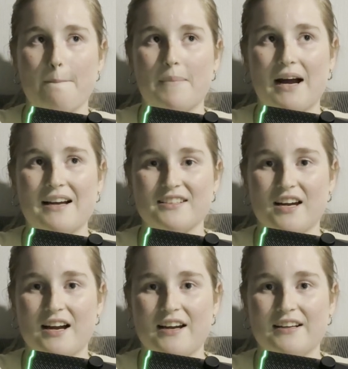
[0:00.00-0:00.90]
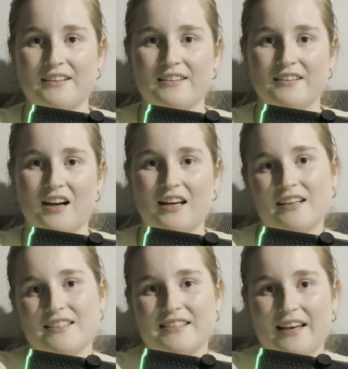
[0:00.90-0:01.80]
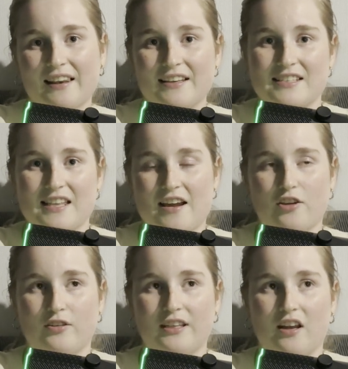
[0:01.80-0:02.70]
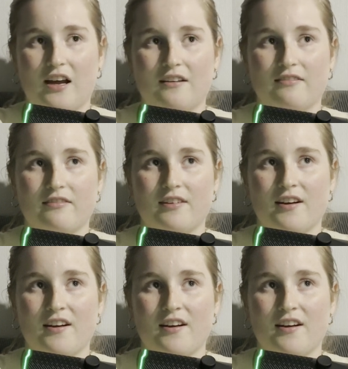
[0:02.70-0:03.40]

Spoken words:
but as I kind of settle into that uni life